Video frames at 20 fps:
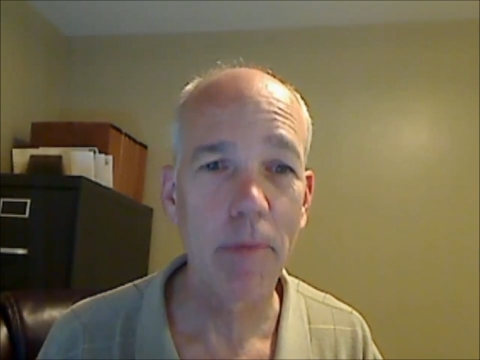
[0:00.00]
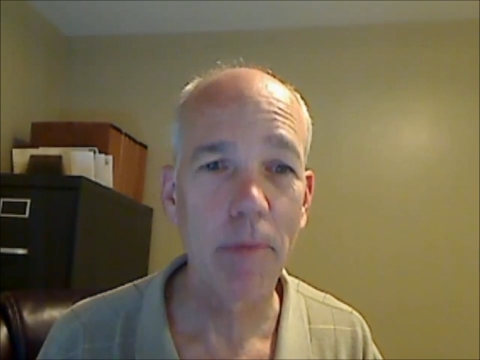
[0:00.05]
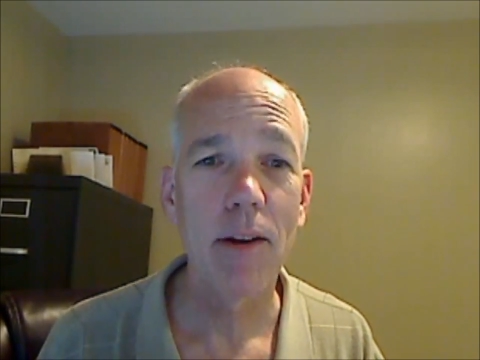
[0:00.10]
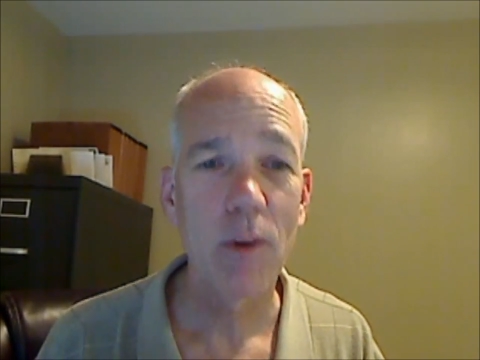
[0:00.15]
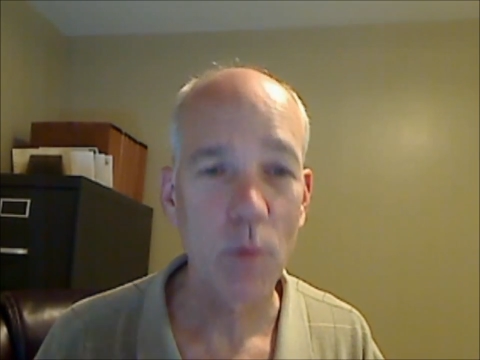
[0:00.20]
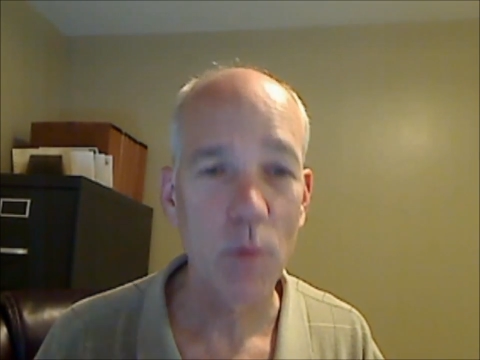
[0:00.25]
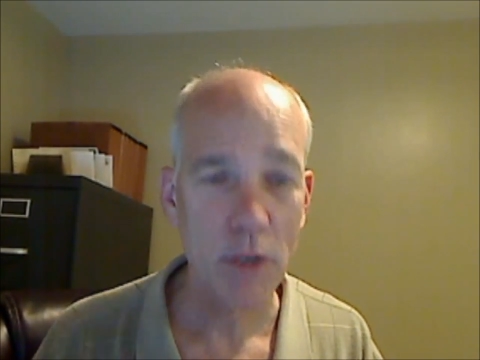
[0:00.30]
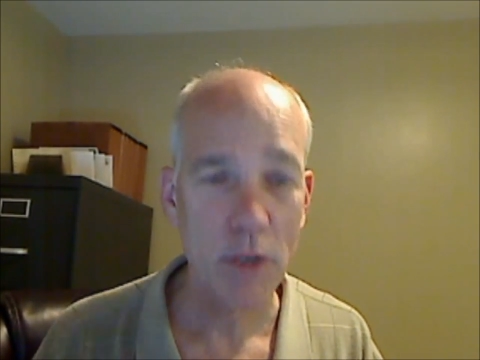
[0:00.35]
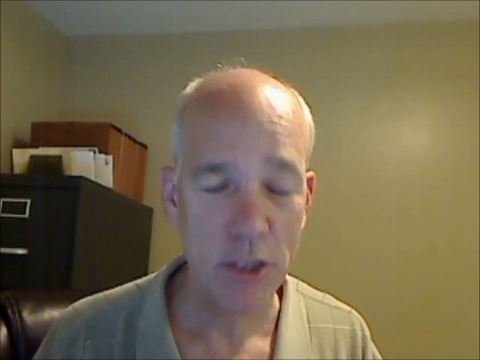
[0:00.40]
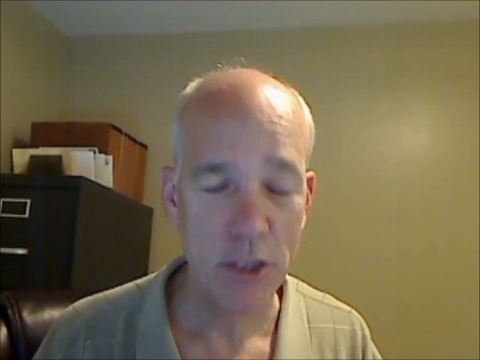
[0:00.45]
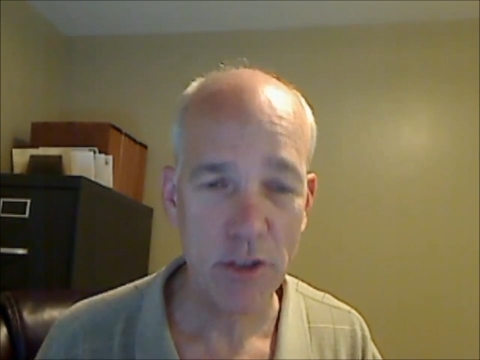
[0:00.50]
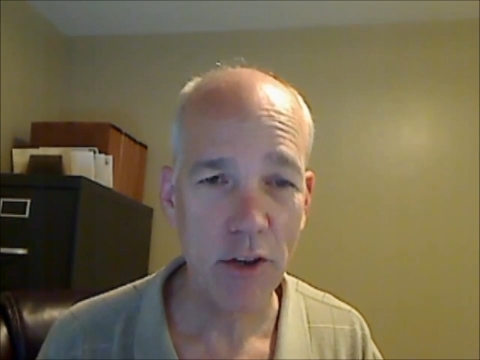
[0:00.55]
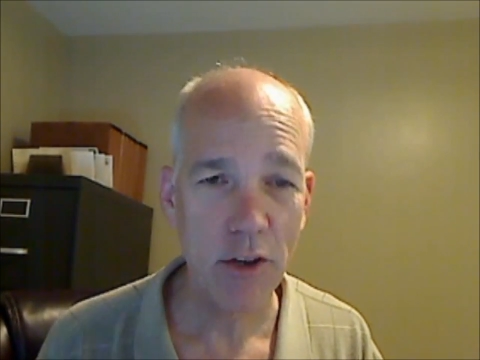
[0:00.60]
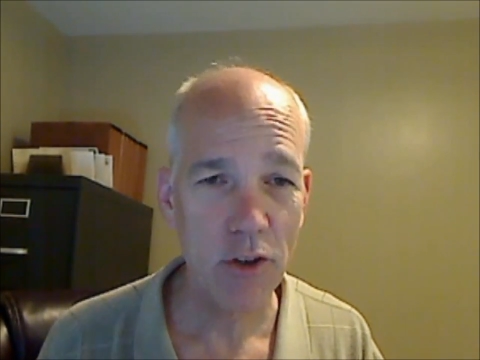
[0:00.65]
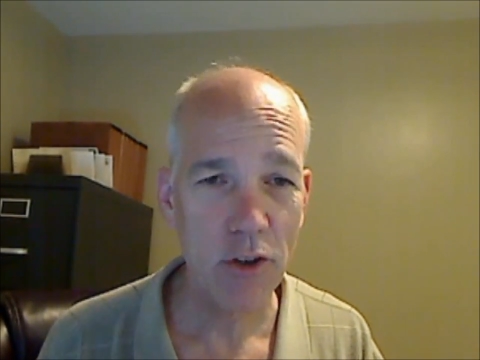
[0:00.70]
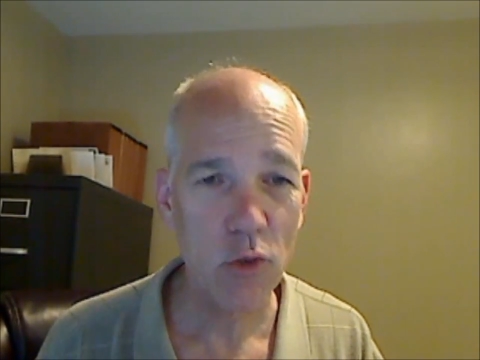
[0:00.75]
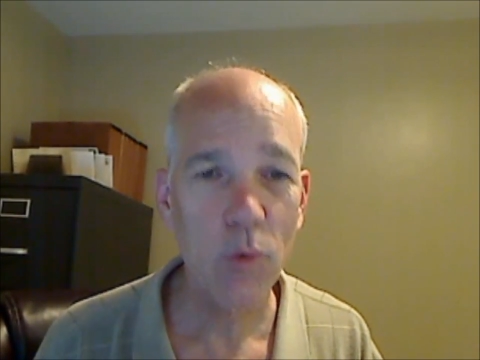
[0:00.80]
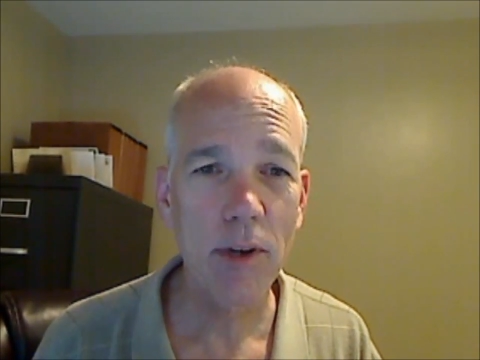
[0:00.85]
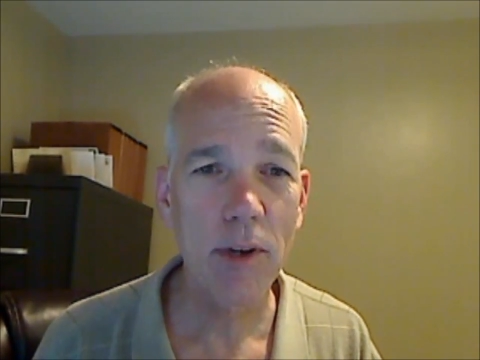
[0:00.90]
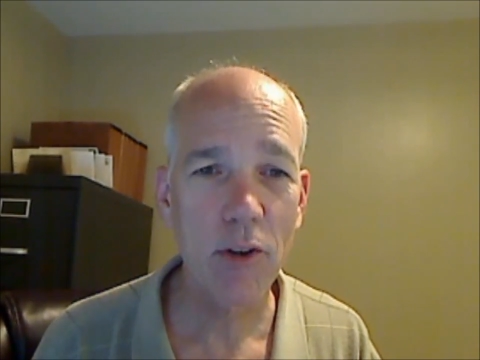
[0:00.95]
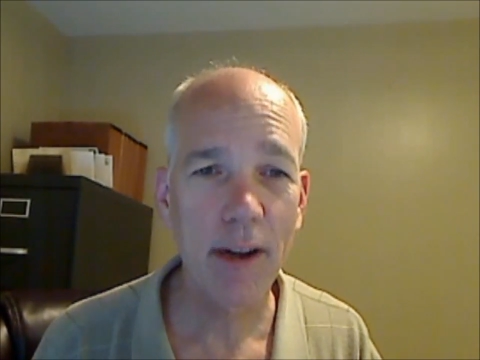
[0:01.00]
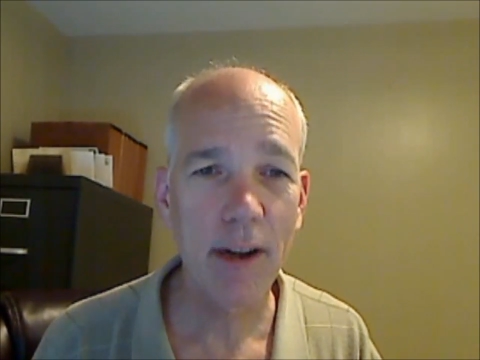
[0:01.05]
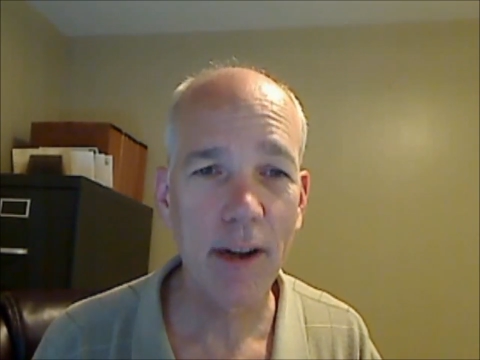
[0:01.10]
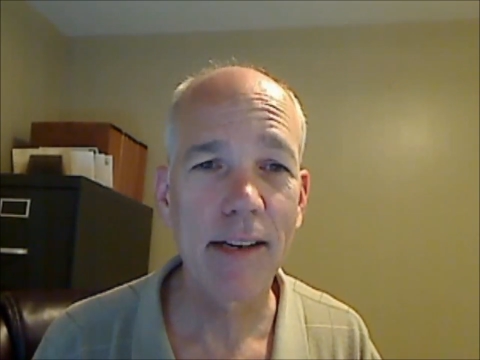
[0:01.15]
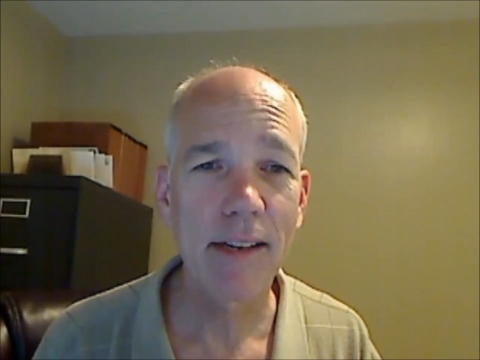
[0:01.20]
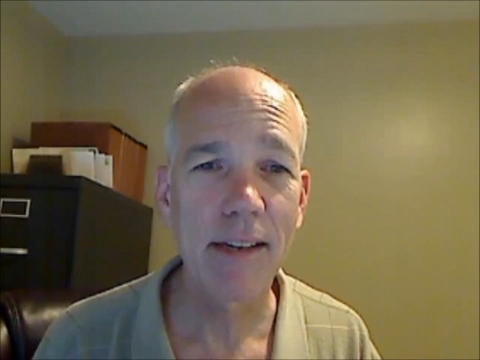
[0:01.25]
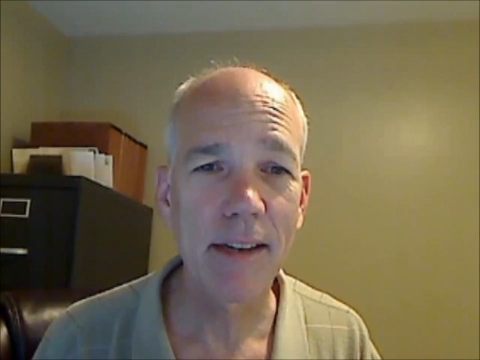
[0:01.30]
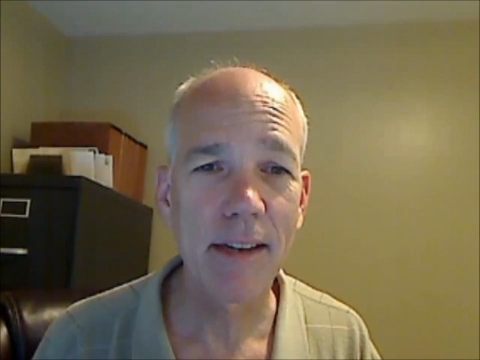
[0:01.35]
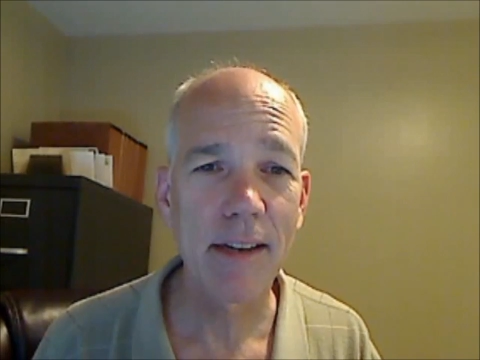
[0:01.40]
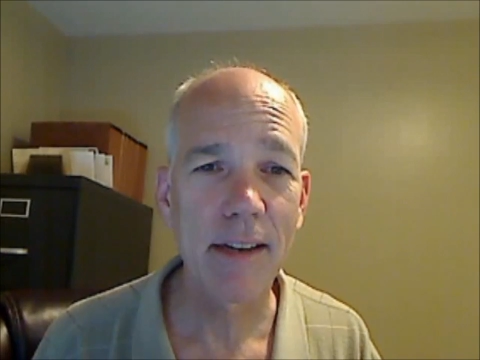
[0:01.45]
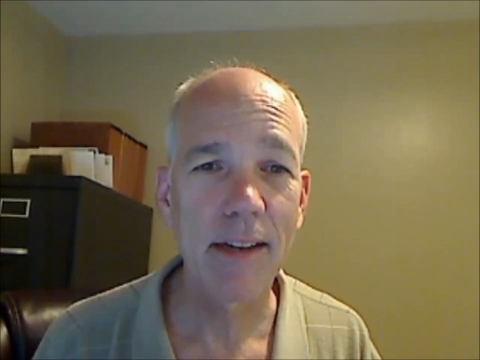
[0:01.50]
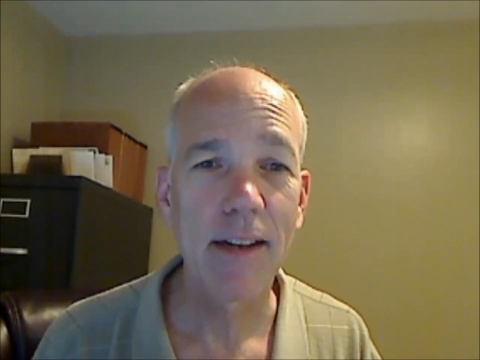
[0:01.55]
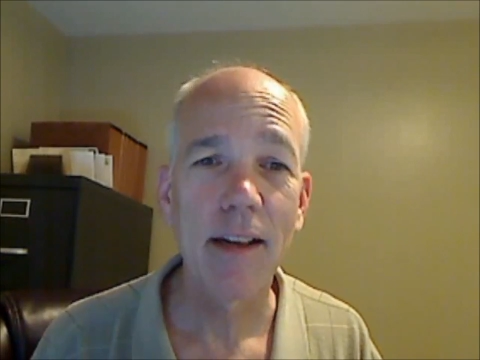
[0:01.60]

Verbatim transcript: which is our Twitter I D.